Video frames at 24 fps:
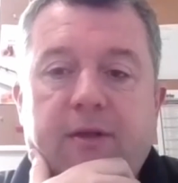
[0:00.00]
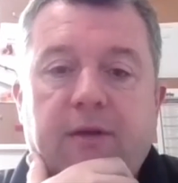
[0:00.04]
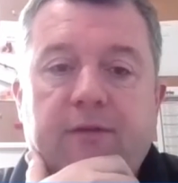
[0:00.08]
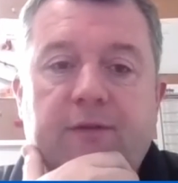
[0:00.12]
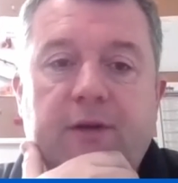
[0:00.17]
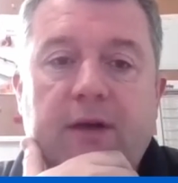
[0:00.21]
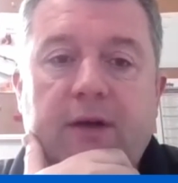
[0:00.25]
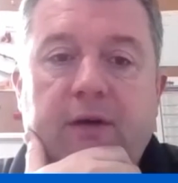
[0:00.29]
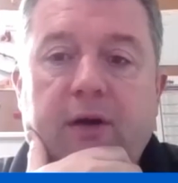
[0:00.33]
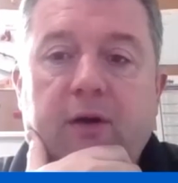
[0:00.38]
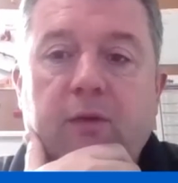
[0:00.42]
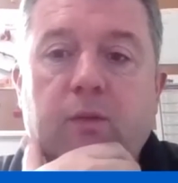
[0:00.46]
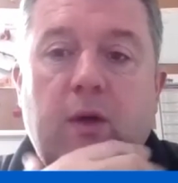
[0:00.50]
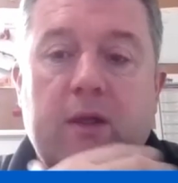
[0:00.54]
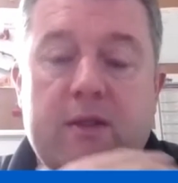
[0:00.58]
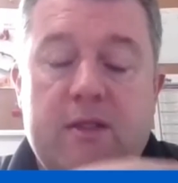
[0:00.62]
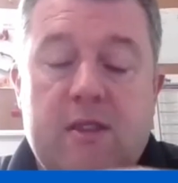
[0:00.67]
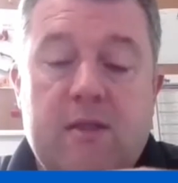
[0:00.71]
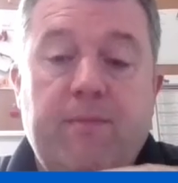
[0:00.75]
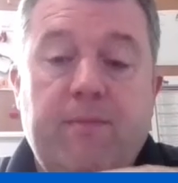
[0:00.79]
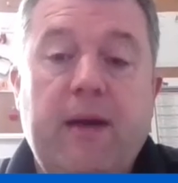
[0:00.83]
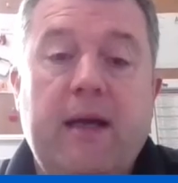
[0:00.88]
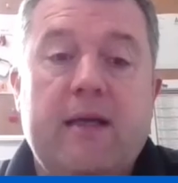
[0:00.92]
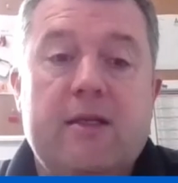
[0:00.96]
to figure out what's
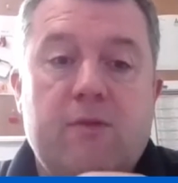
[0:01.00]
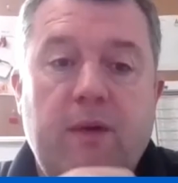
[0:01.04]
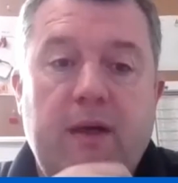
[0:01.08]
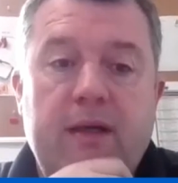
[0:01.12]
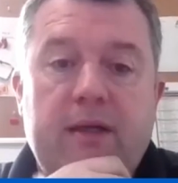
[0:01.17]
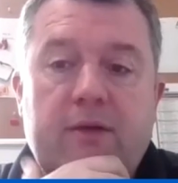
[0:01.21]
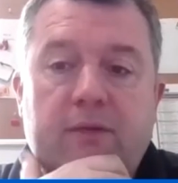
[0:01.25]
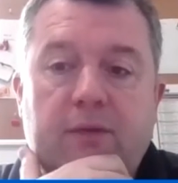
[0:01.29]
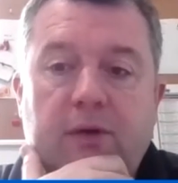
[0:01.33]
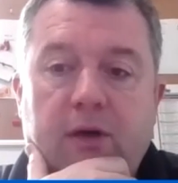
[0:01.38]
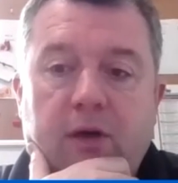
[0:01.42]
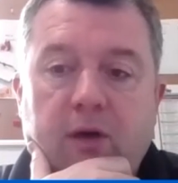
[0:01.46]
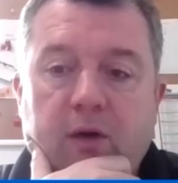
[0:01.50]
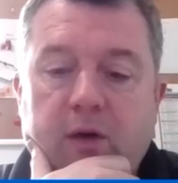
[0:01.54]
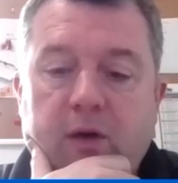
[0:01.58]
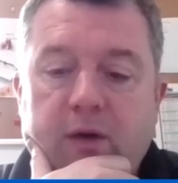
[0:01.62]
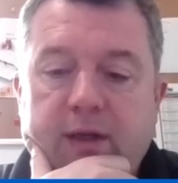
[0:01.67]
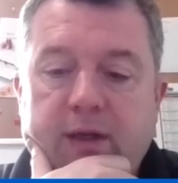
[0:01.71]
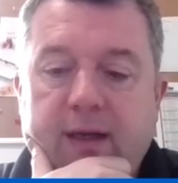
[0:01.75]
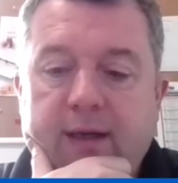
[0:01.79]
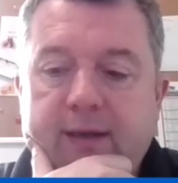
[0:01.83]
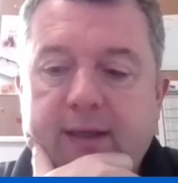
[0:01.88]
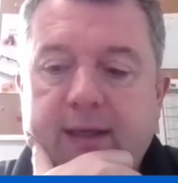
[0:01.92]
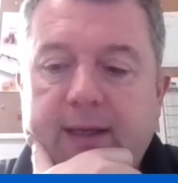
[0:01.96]
the best way to
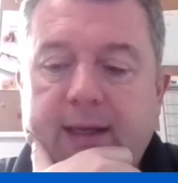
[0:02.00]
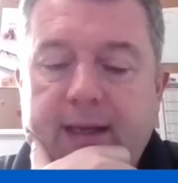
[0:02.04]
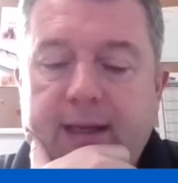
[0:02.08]
record that,